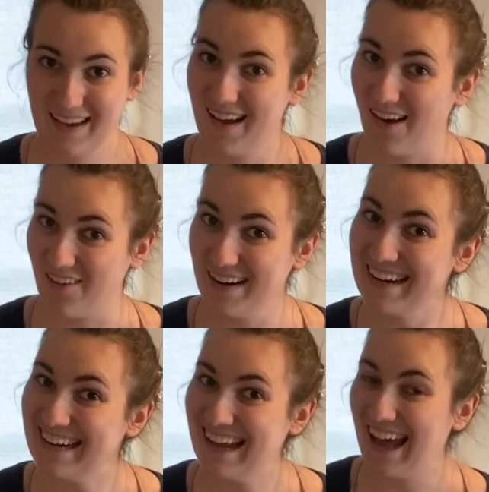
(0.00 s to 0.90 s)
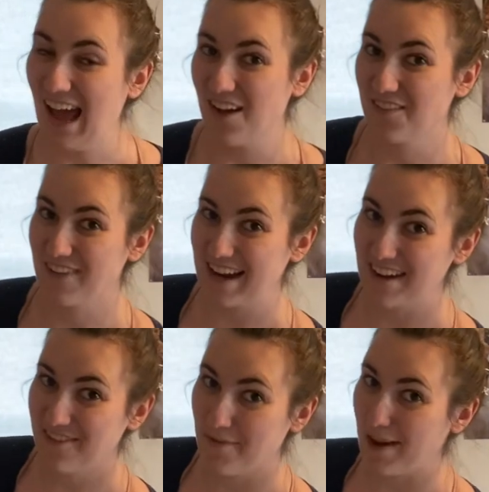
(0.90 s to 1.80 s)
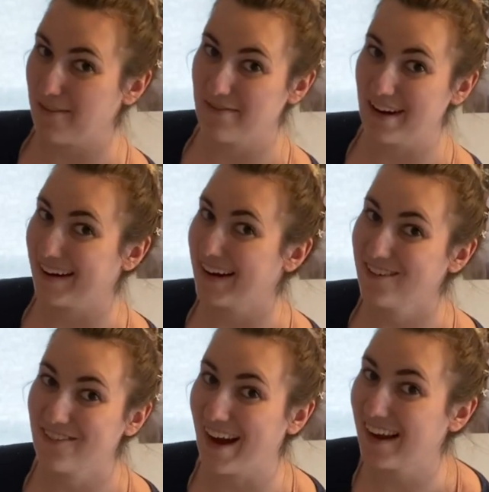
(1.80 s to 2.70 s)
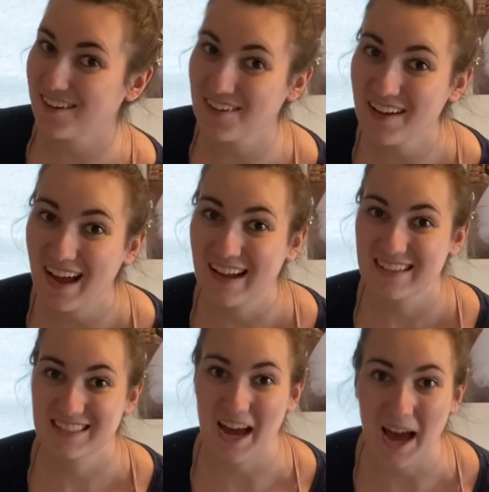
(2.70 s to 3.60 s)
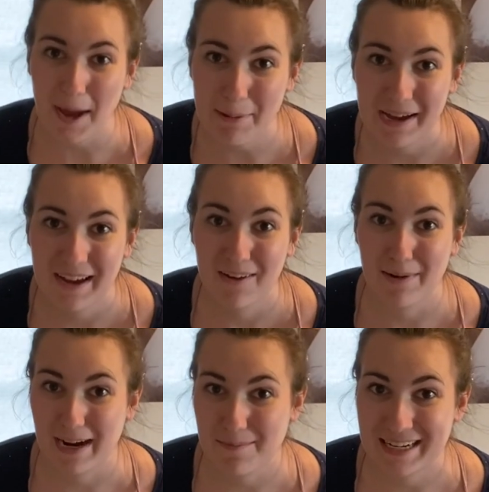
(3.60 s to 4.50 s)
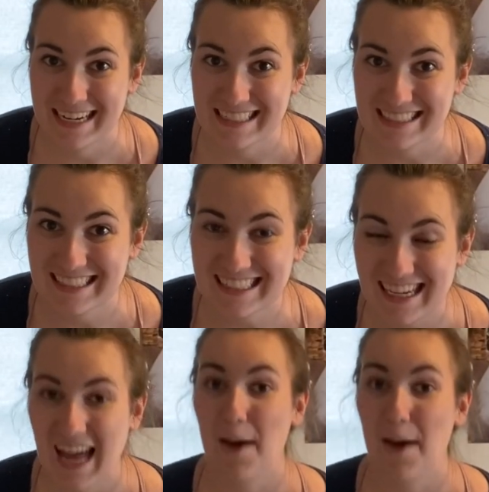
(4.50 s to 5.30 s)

All right, ready for my very final top recommendation?